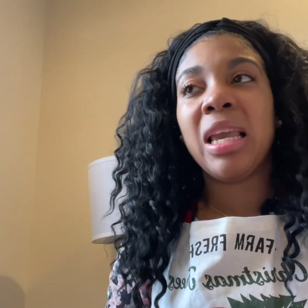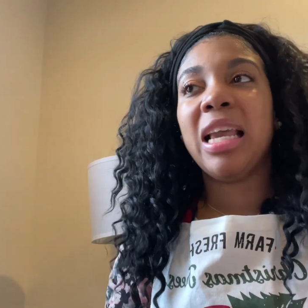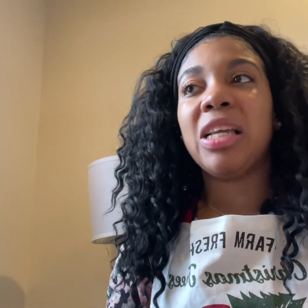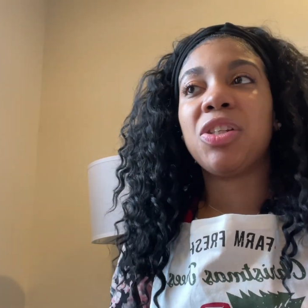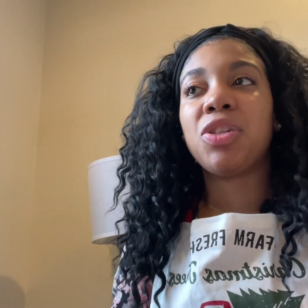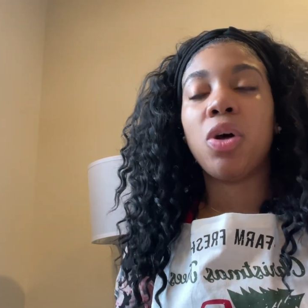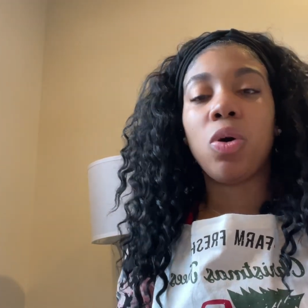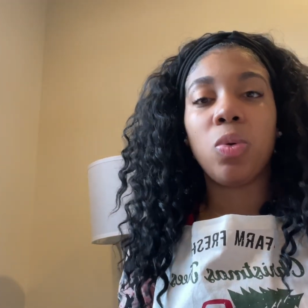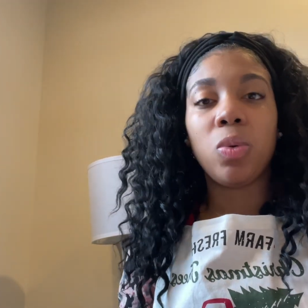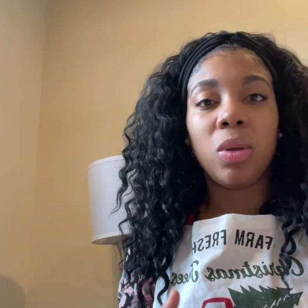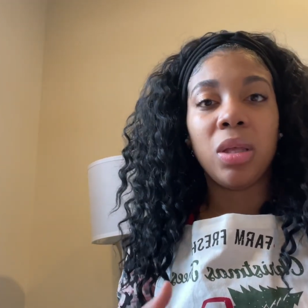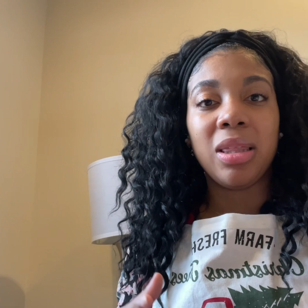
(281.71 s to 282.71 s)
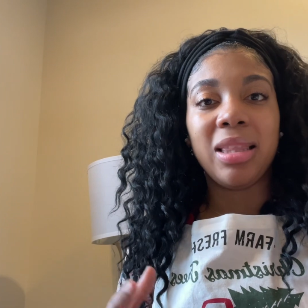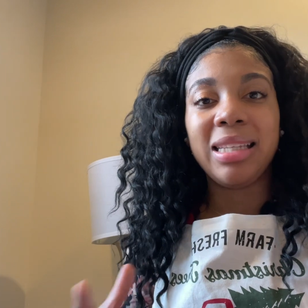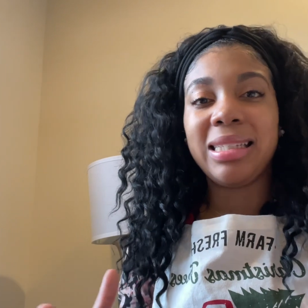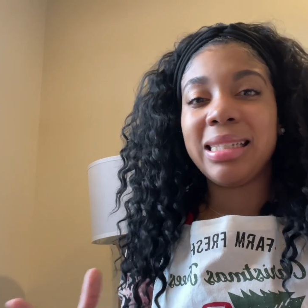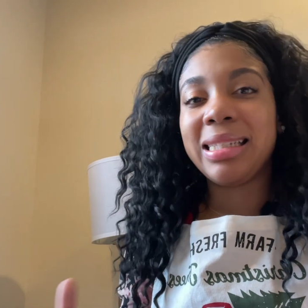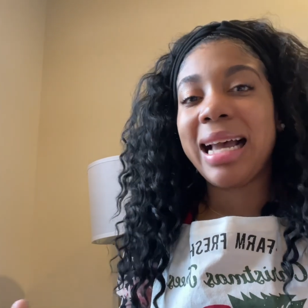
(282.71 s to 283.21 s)
And so
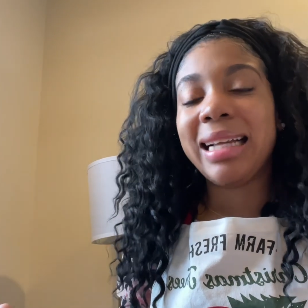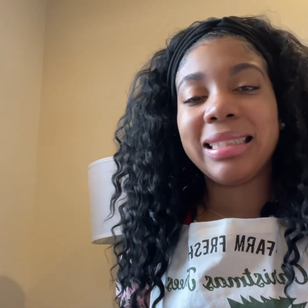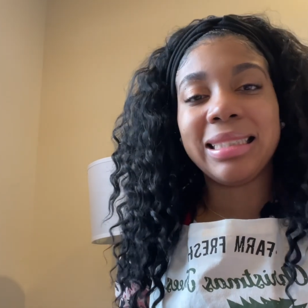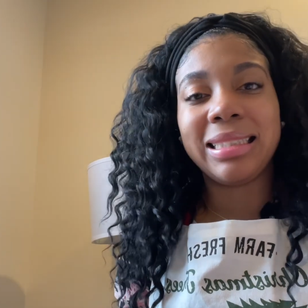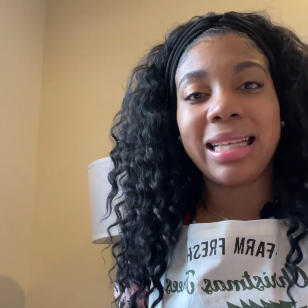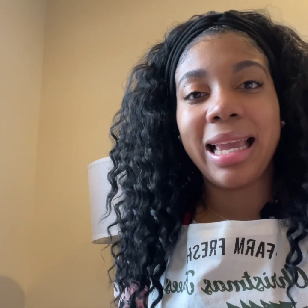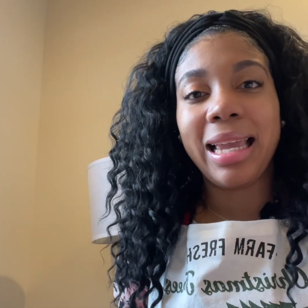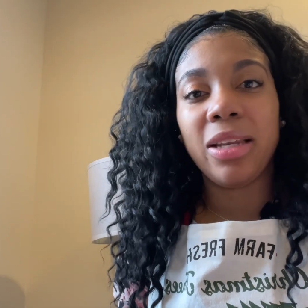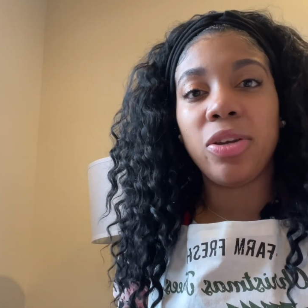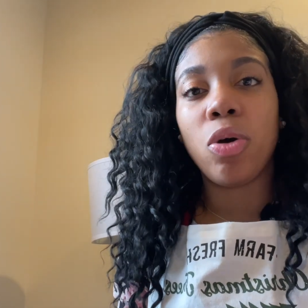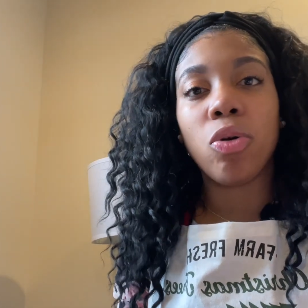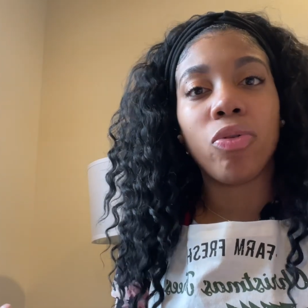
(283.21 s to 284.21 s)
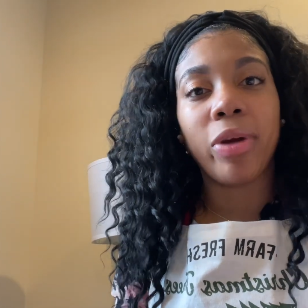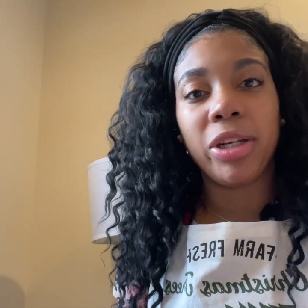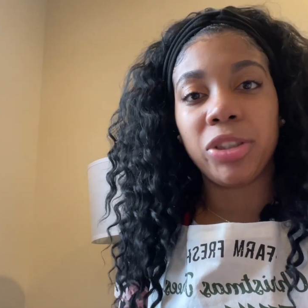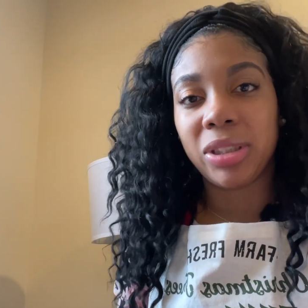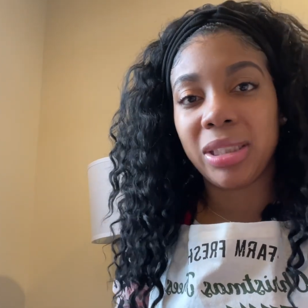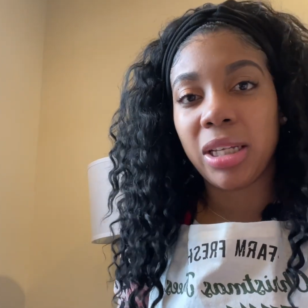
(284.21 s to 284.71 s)
this is not to say don't
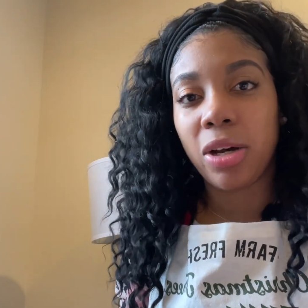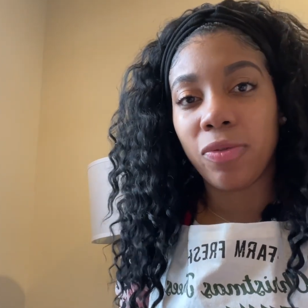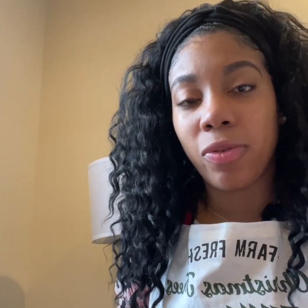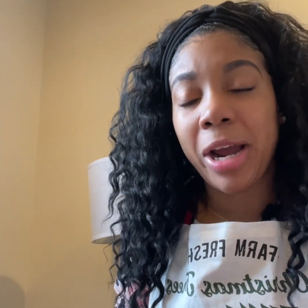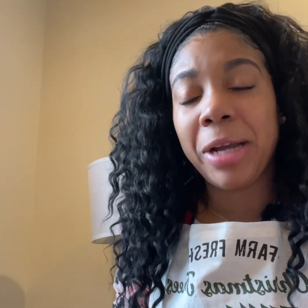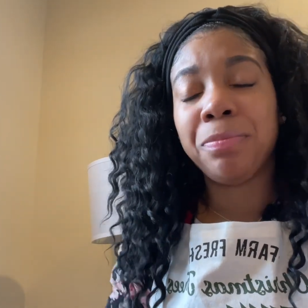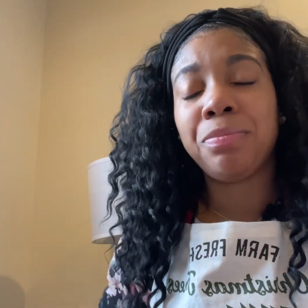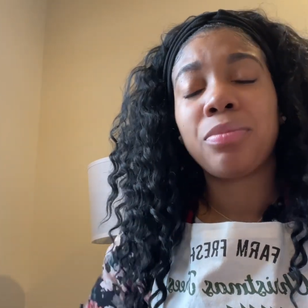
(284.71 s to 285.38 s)
grace yourself, right?